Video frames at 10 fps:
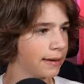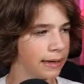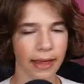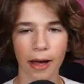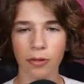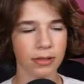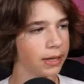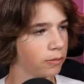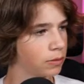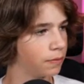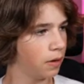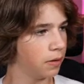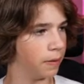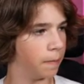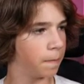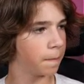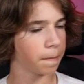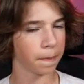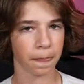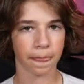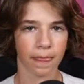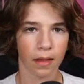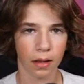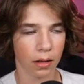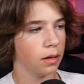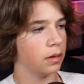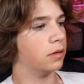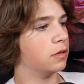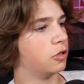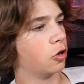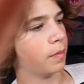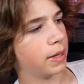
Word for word: That was that was fun zoom in